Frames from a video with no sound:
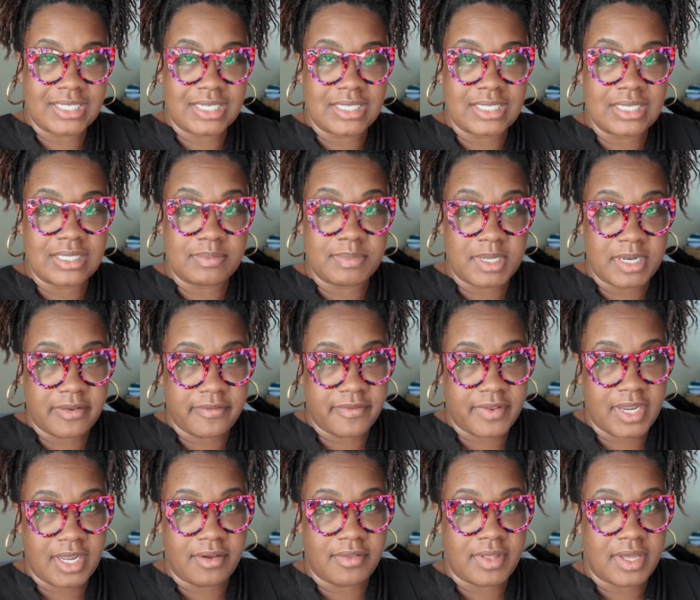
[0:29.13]
This has been a
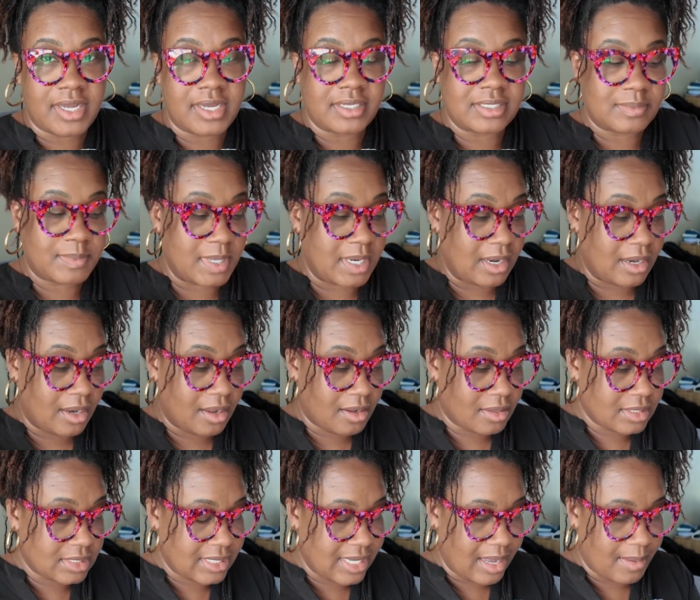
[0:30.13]
video that has been a
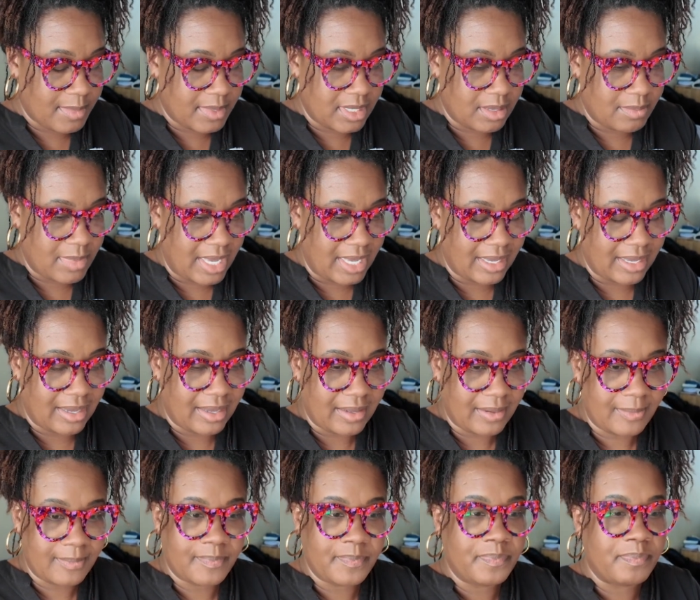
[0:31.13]
long time in the
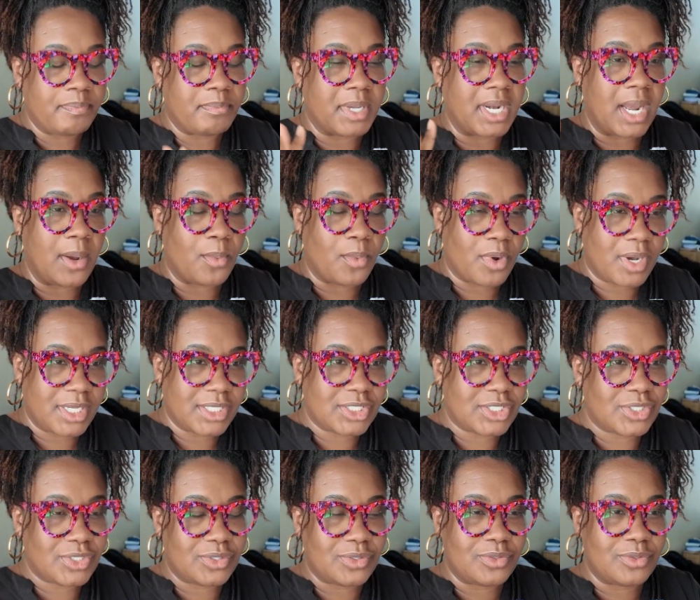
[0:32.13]
making, but I want
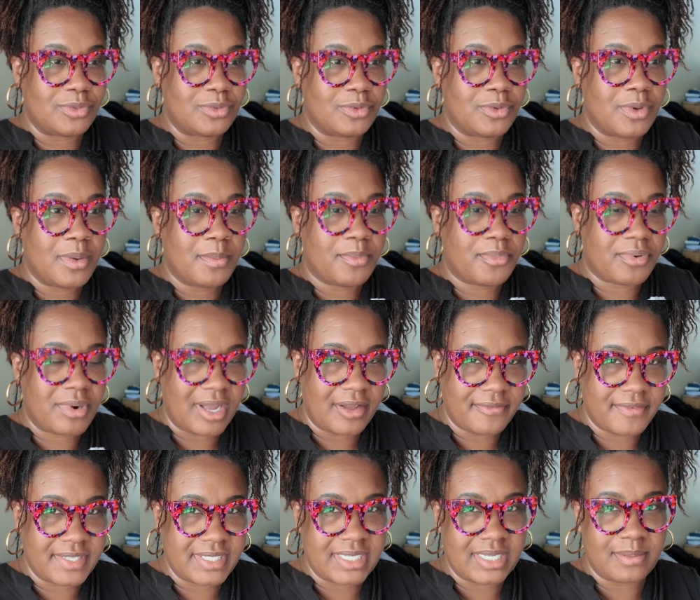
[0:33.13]
to
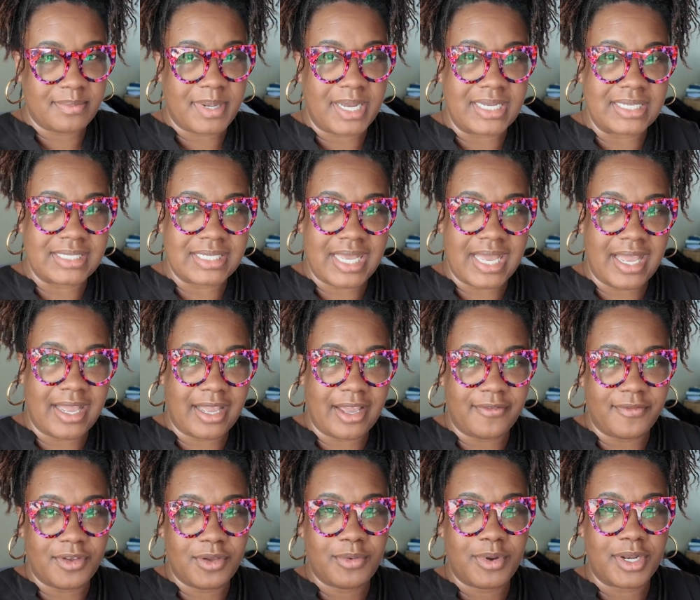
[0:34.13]
preface it by saying,
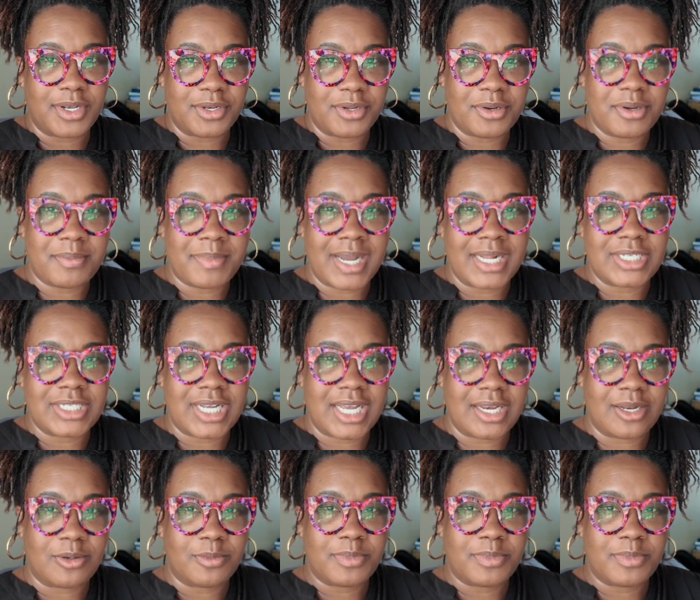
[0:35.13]
if you are new to my channel,